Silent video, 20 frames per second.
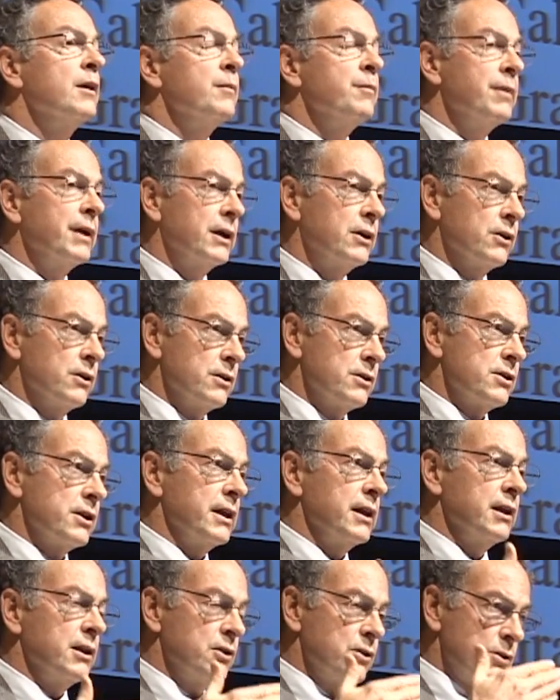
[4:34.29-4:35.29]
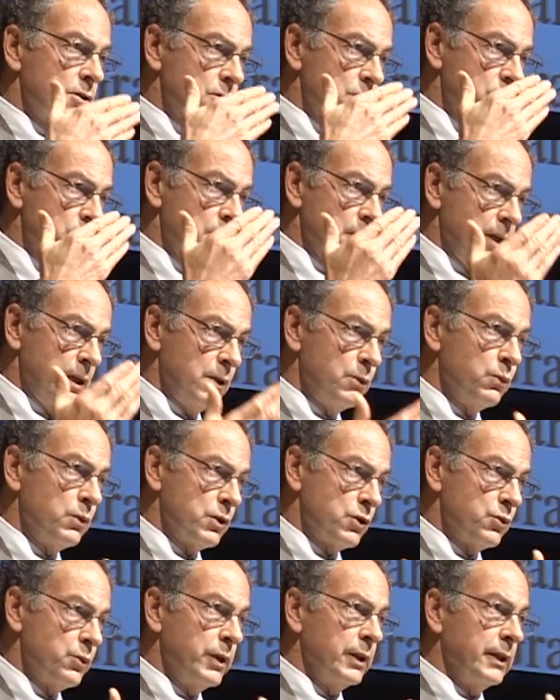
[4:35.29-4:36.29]
because it
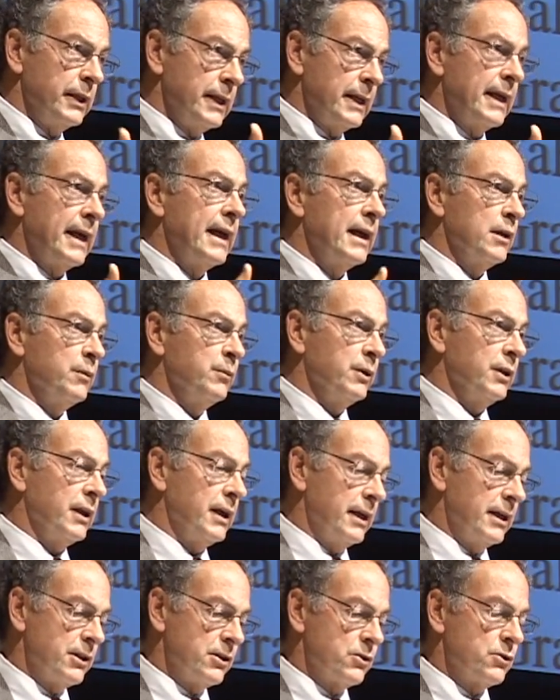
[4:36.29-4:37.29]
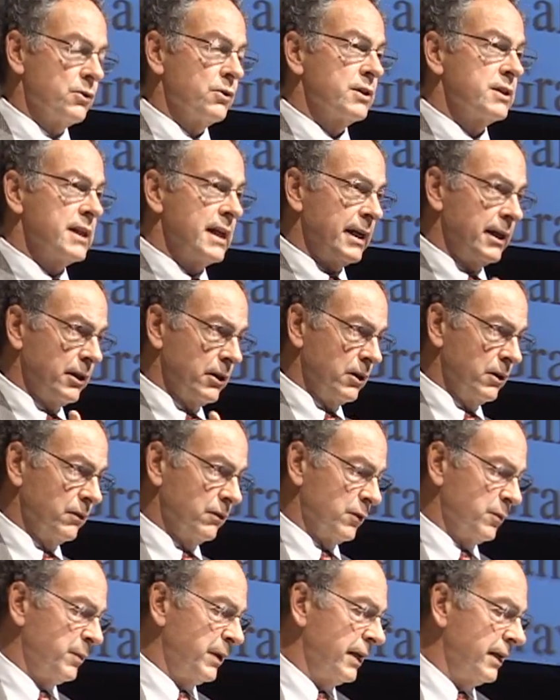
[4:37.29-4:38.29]
was really cannibalized or taken
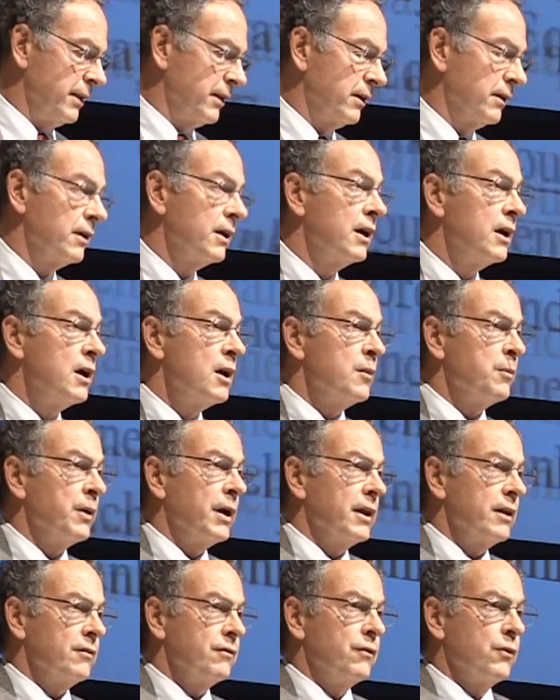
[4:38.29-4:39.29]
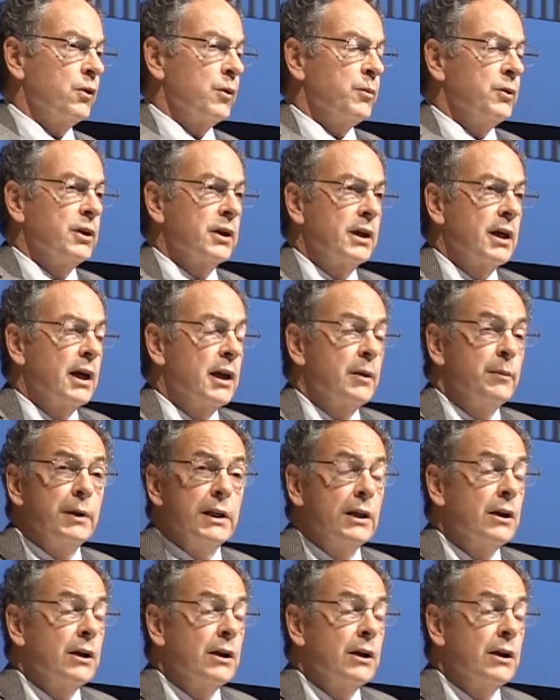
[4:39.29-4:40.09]
over by the formal economy,